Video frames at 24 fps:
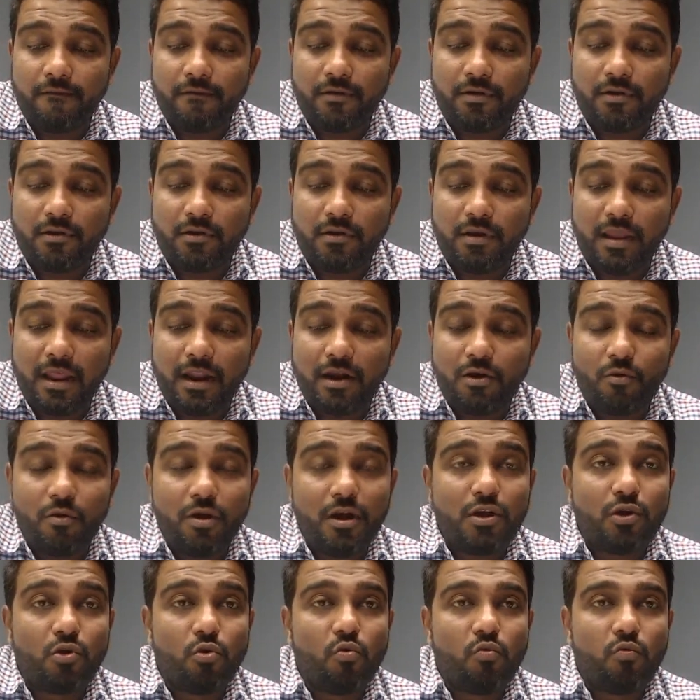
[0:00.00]
there are only
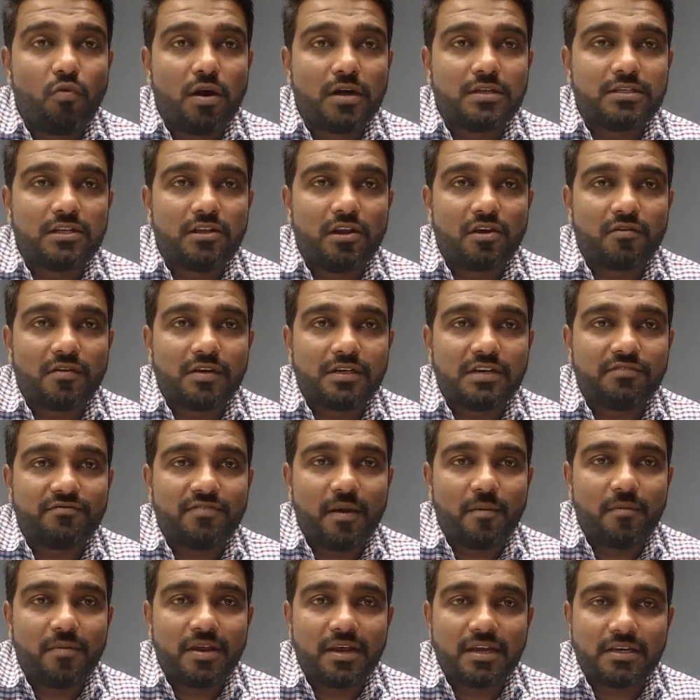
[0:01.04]
two words in the question:
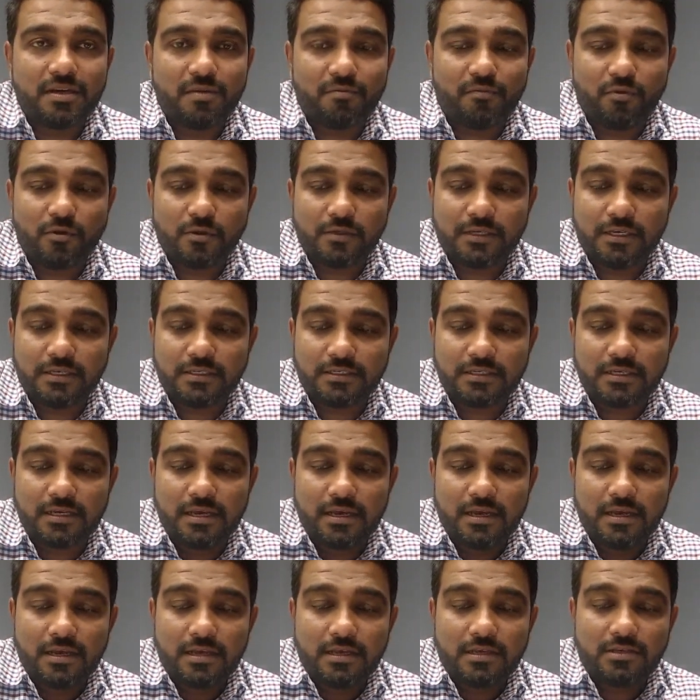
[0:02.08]
fabrication process.
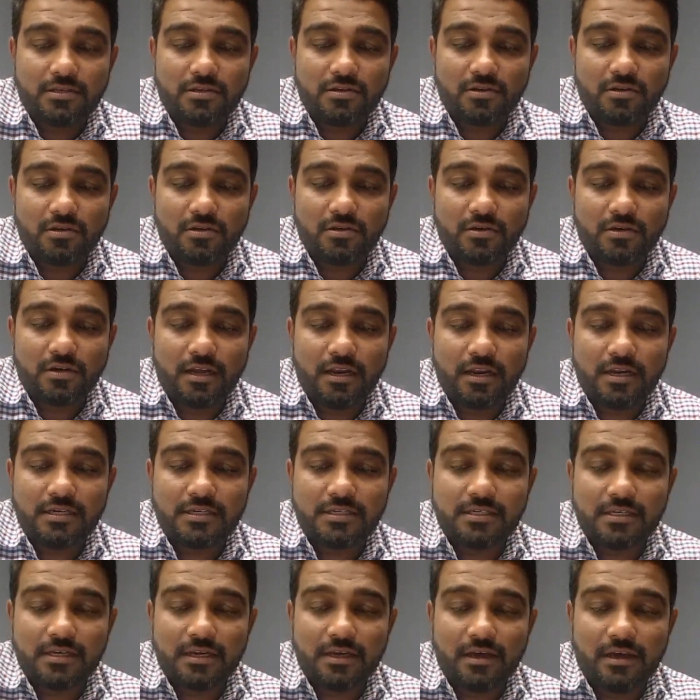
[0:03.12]
So Ganesh,
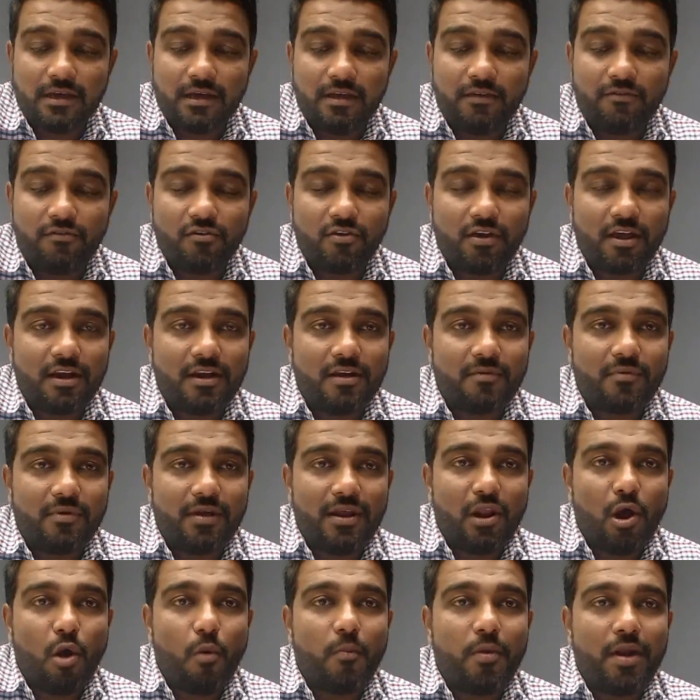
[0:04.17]
if you can
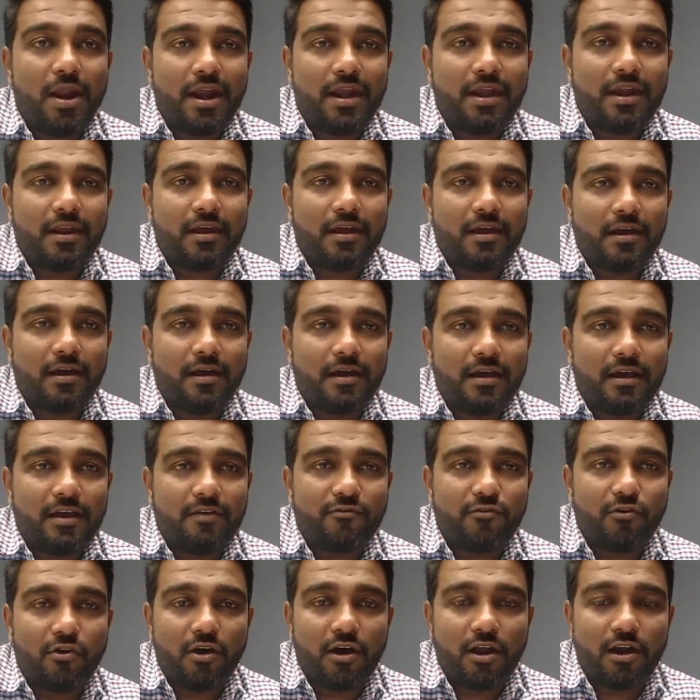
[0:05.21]
elaborate, if
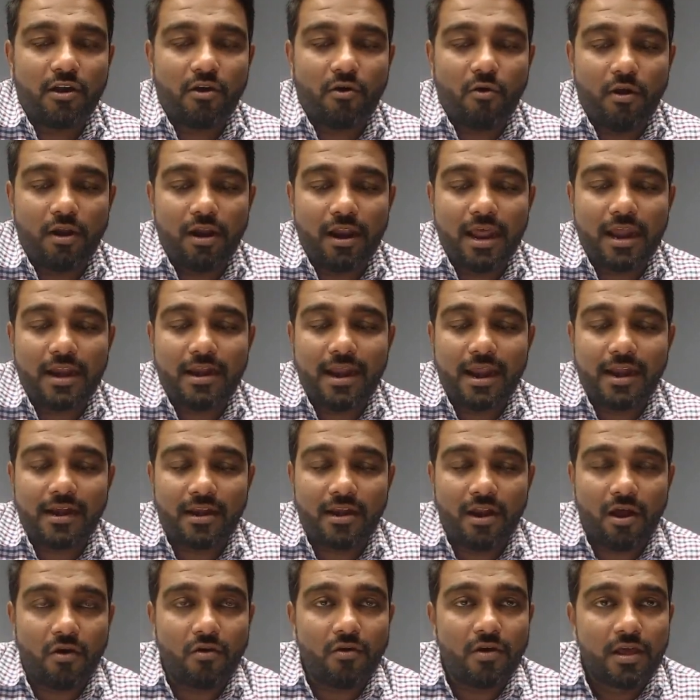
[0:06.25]
you are online right
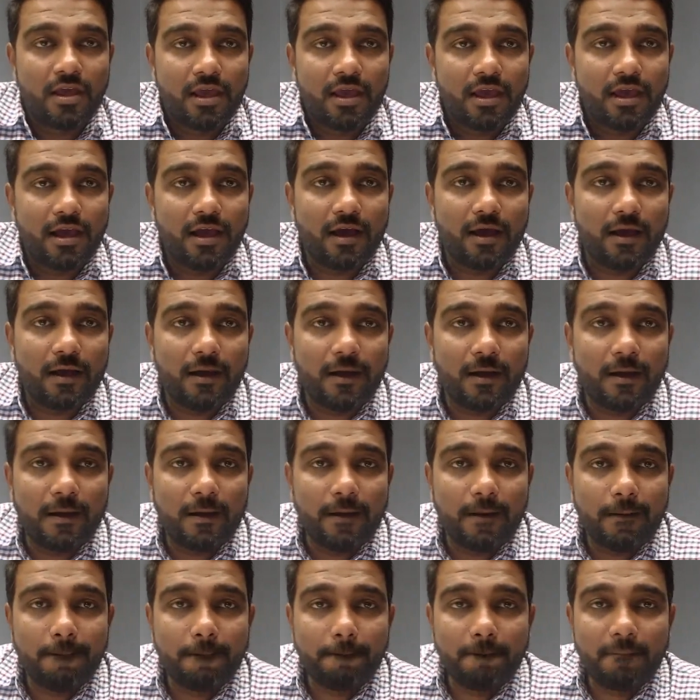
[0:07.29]
now,
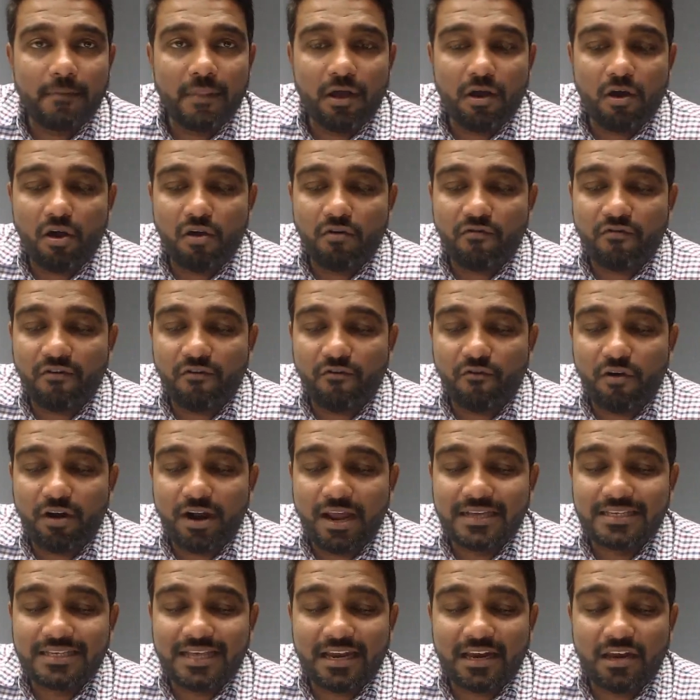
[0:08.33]
of what
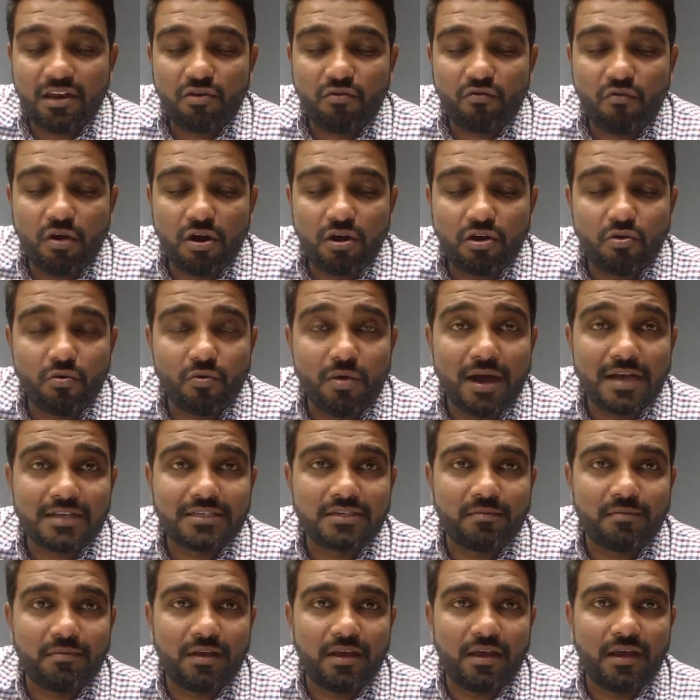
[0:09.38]
exactly you want to ask
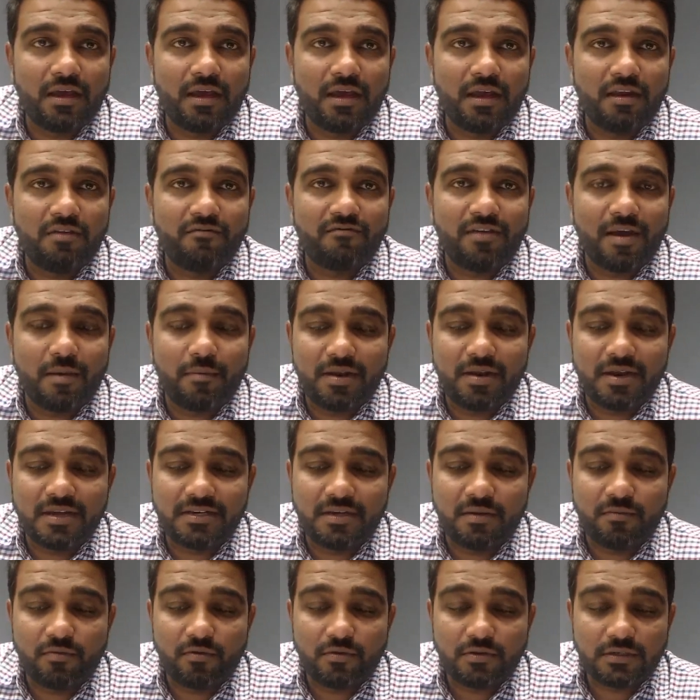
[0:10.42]
me in fabrication
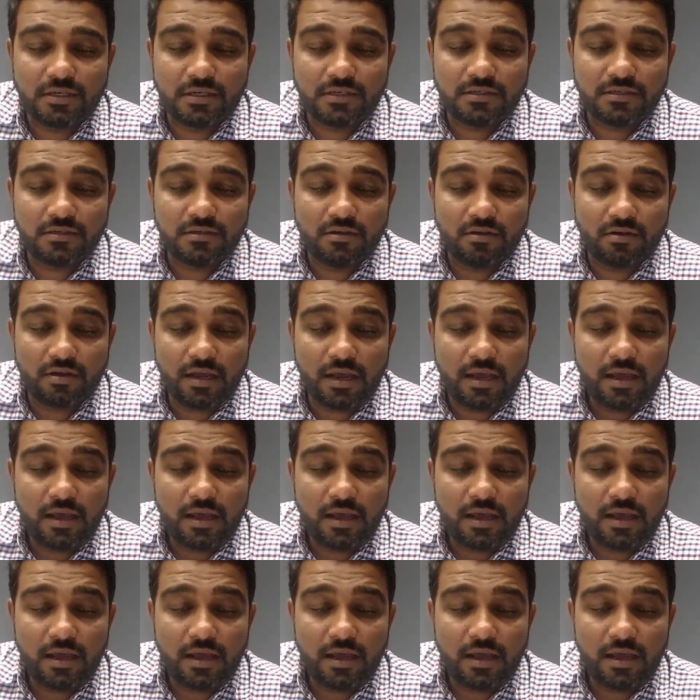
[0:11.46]
process. Okay.